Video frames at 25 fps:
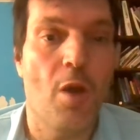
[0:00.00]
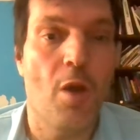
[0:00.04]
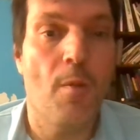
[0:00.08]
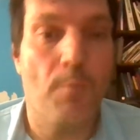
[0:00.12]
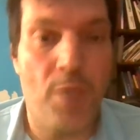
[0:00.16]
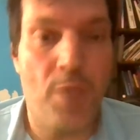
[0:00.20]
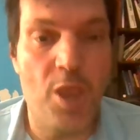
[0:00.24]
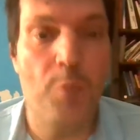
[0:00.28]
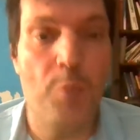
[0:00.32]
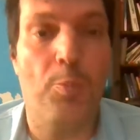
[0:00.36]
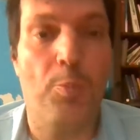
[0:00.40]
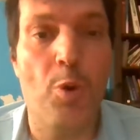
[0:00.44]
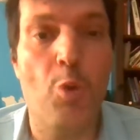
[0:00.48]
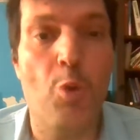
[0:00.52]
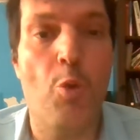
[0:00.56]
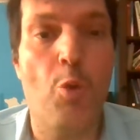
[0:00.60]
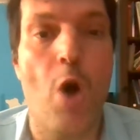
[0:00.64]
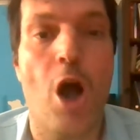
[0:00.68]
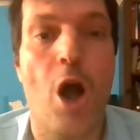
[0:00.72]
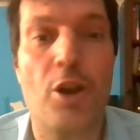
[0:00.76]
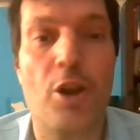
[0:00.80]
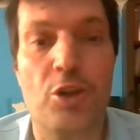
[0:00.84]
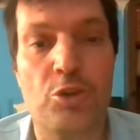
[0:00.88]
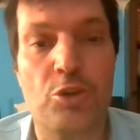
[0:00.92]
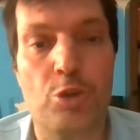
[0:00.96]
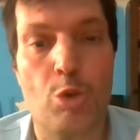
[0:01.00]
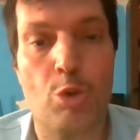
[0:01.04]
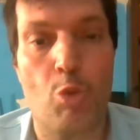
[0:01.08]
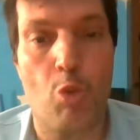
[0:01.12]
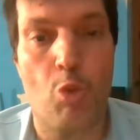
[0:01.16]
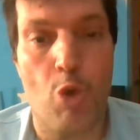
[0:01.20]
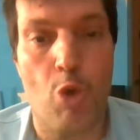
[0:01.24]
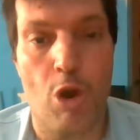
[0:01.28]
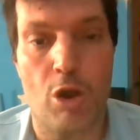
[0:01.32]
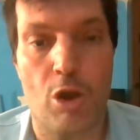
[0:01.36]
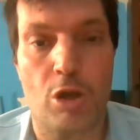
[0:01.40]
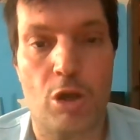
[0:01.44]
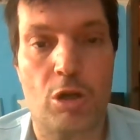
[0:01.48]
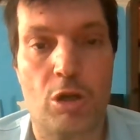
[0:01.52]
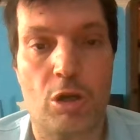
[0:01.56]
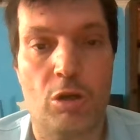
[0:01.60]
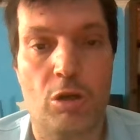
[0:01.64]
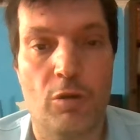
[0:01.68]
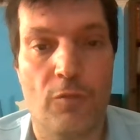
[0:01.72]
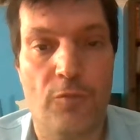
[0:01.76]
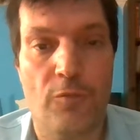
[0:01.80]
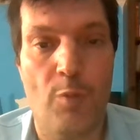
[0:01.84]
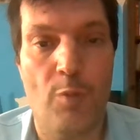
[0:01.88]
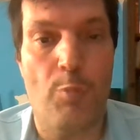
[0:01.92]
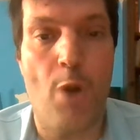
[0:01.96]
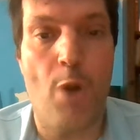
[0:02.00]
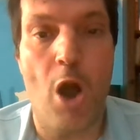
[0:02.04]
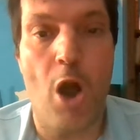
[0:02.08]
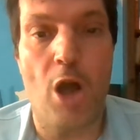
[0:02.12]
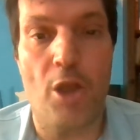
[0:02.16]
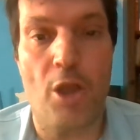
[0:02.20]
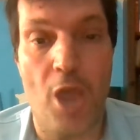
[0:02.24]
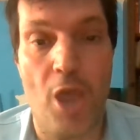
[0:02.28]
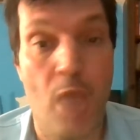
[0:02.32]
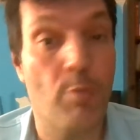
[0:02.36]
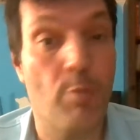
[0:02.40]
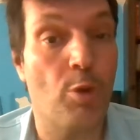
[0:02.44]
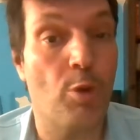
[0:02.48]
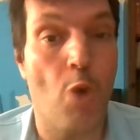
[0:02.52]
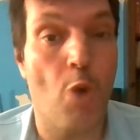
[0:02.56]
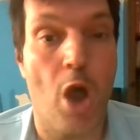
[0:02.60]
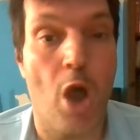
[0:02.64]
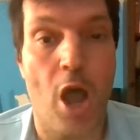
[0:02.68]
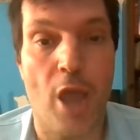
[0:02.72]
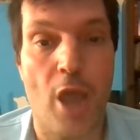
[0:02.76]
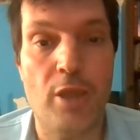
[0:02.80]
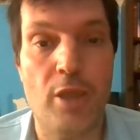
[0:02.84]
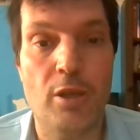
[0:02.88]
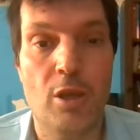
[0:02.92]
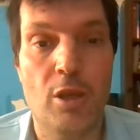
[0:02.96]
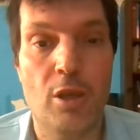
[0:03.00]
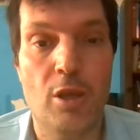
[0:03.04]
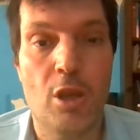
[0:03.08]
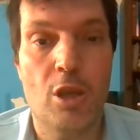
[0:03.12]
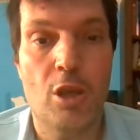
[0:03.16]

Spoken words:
People wanted to work for Paul Heyman. Why?